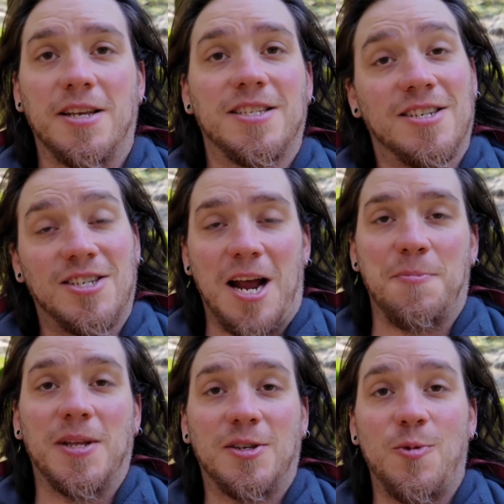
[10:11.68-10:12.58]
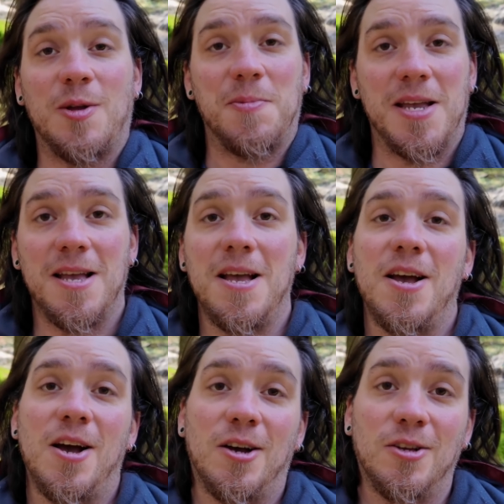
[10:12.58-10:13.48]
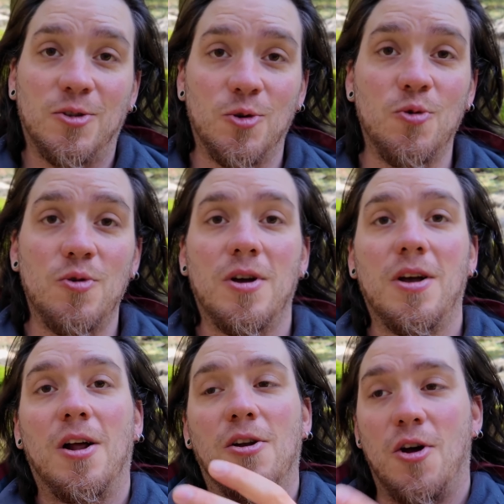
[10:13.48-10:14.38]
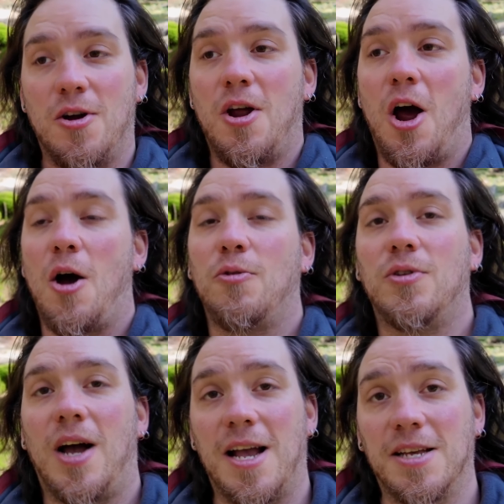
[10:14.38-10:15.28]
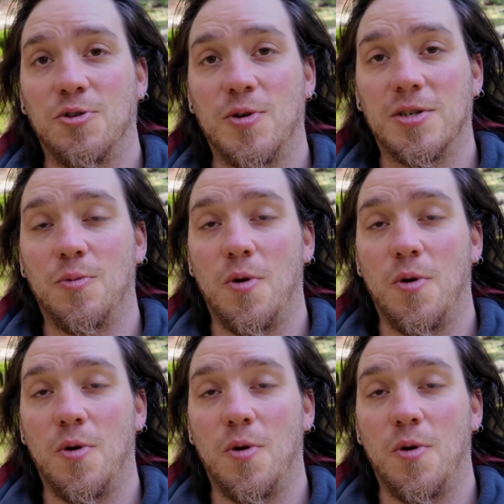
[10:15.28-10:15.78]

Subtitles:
this assignment with me to learn how ISO is